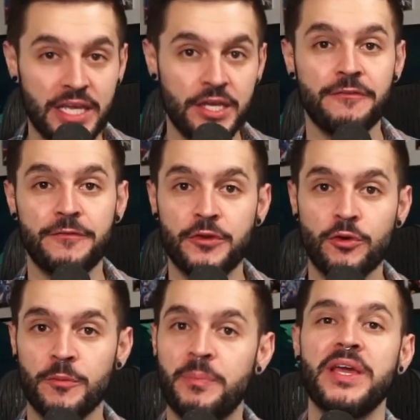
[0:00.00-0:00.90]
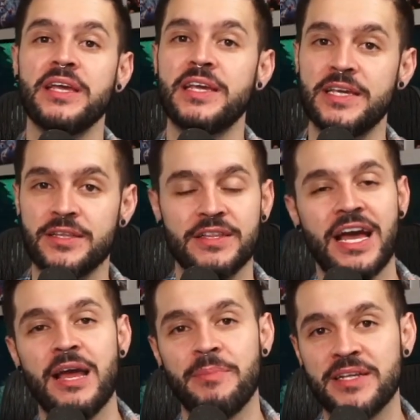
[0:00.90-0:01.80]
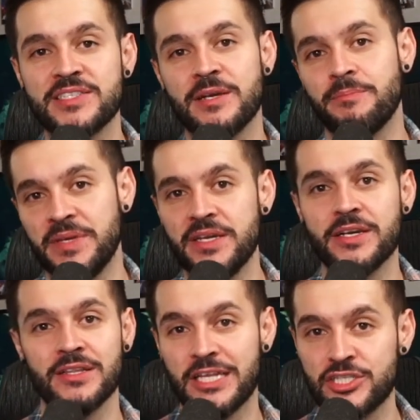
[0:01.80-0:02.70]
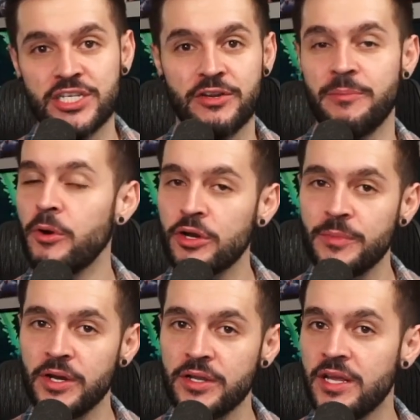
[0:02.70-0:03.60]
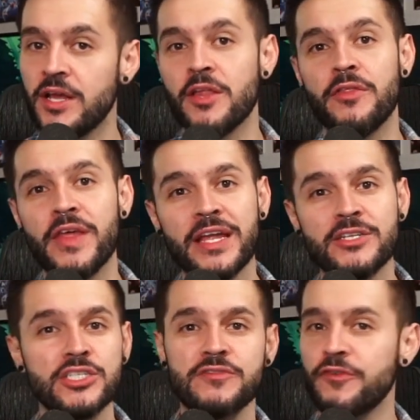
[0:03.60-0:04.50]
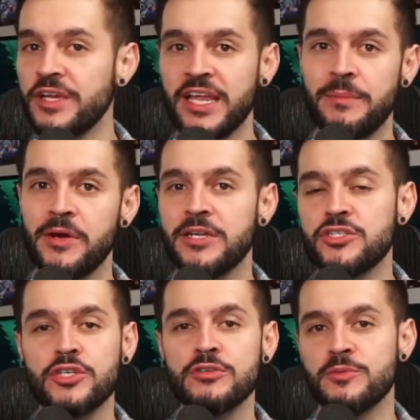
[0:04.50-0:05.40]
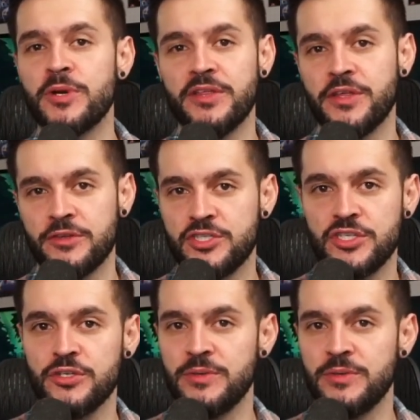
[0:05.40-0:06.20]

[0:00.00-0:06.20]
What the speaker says: If your pick in the lab ends up being a legendary Pokemon, then just forget about it and choose one of the other 2.